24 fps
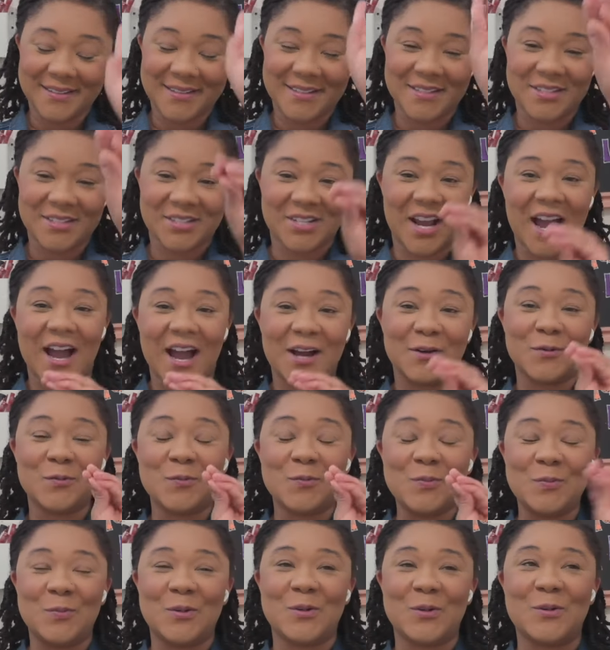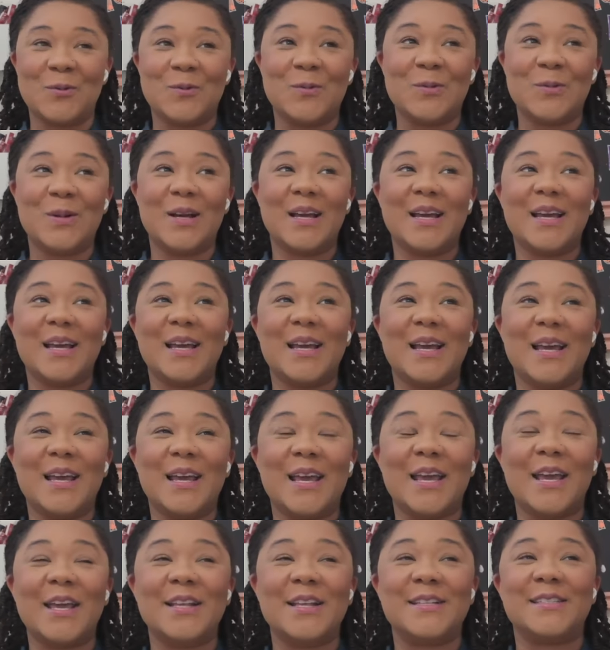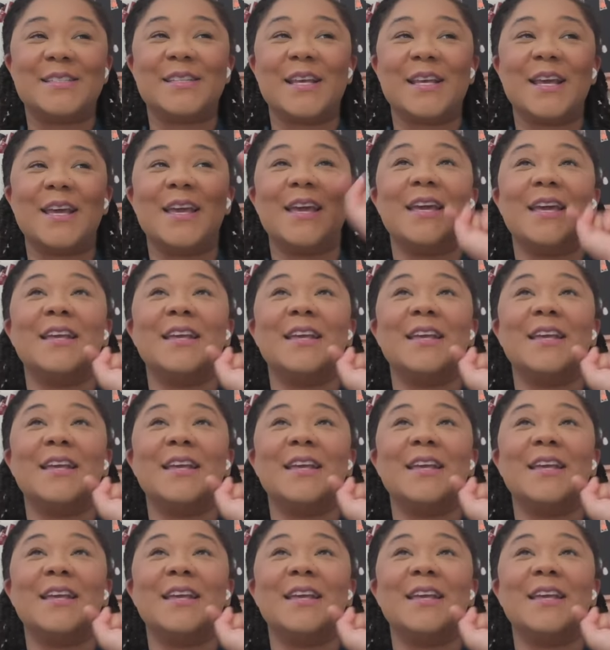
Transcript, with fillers: Cha Eun Woo it's it,